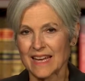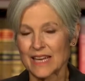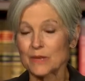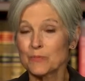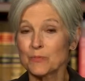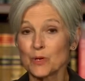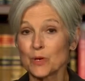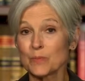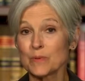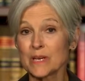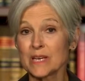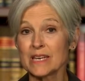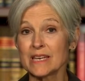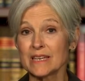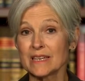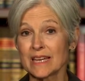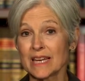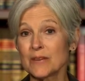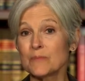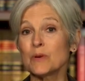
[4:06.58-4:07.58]
It will
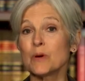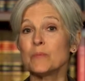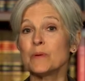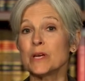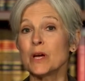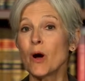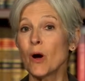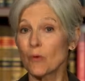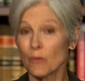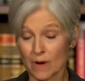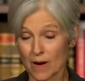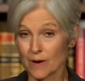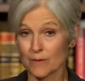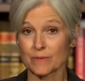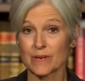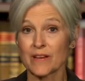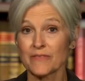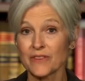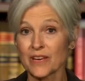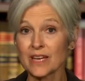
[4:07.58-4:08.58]
be
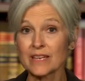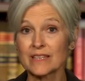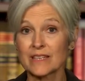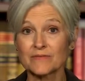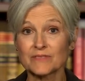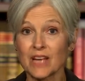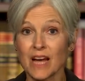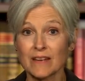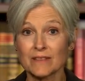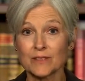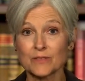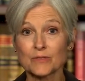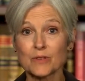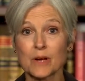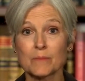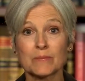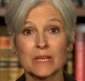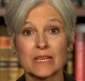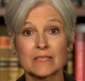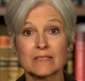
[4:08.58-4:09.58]
horrific if Donald
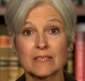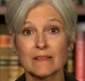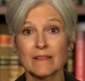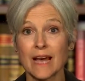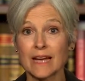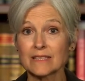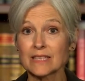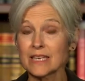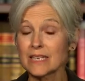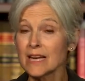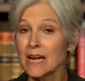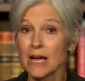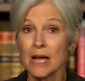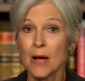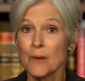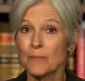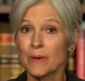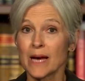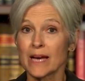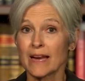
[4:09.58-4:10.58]
Trump gets elected,
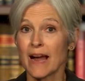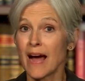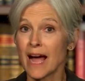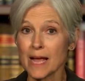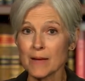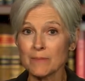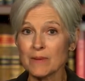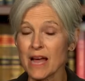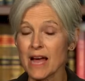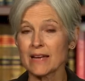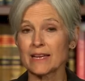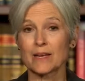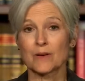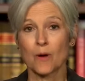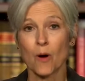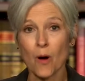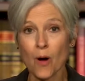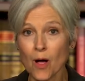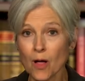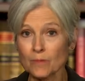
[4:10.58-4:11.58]
but I am not at
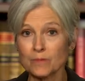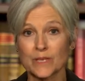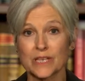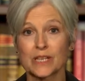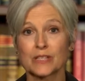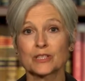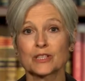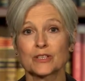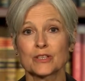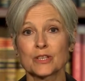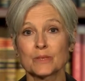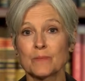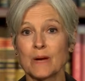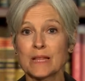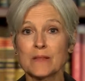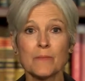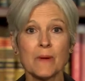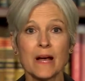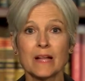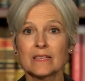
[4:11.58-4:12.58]
all reassured
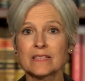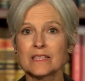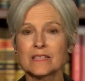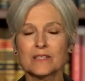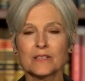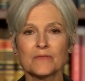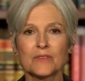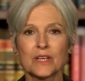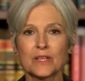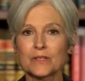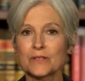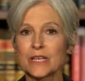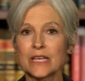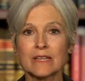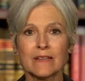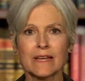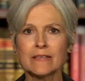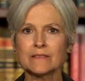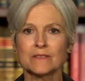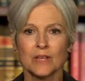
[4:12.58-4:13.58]
by the policies of Hillary
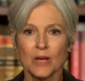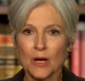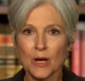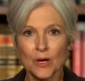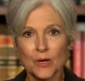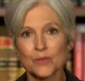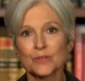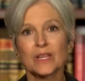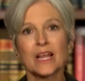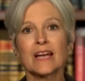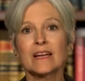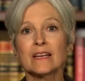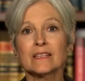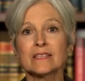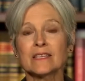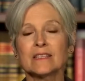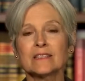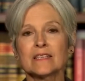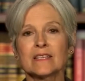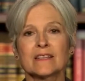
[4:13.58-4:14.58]
Clinton, who led
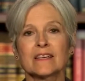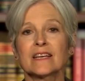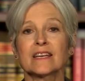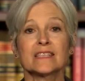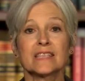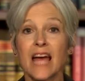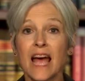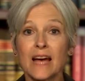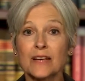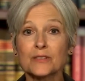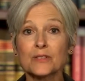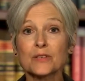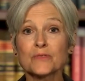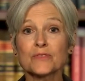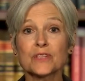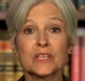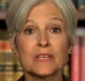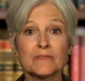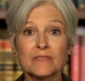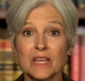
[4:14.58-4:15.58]
us into the
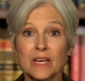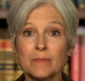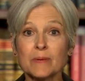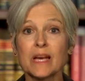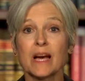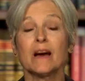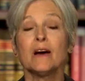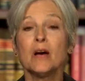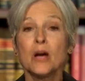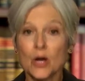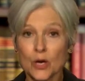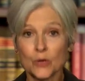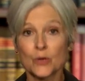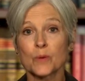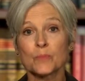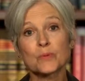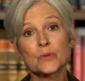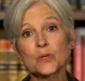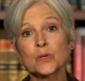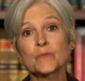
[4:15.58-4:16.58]
catastrophe of Libya,
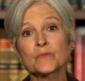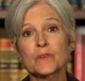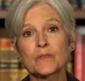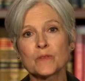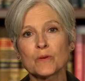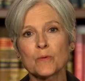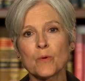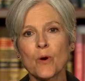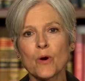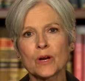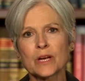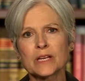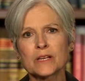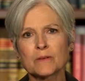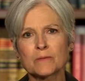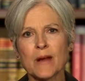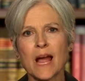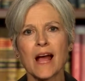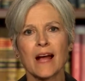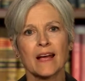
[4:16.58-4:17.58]
who approved of the war in
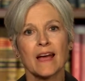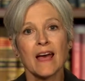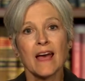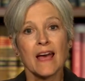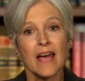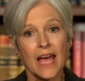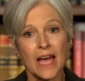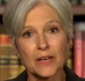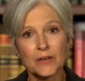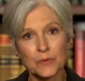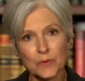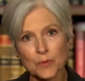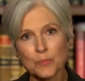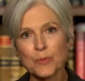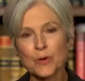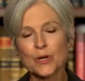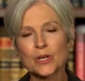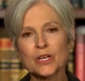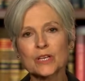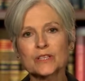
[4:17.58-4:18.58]
Iraq. And you
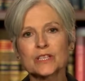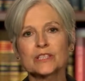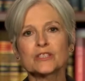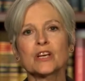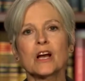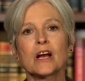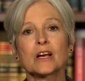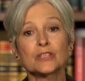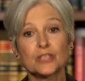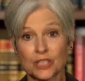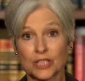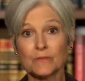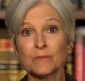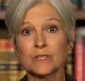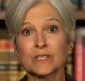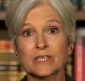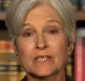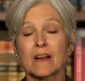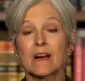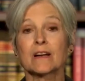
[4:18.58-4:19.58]
put her in charge, she
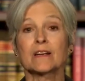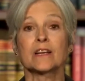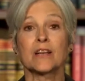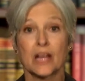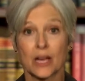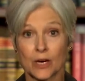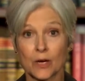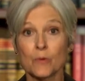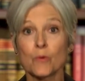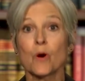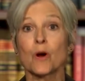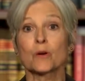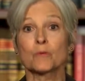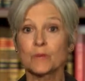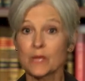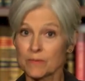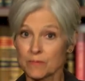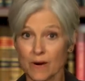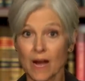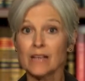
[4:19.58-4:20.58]
will start an air war
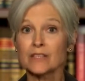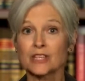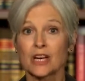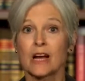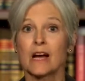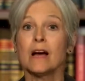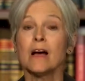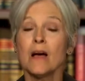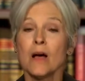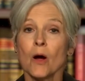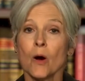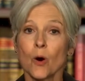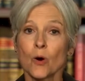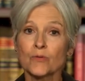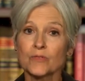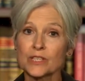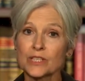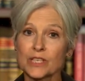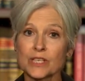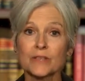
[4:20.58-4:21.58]
with Russia
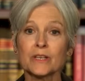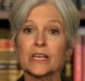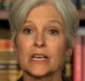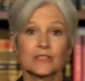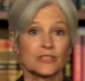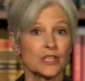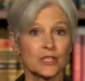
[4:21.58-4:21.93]
over Syria.